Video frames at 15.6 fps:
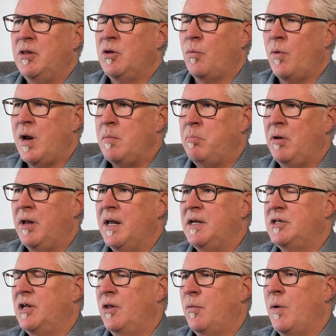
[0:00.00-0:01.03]
at the right
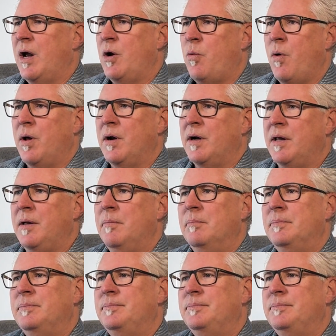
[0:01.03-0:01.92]
place, and the right quantity.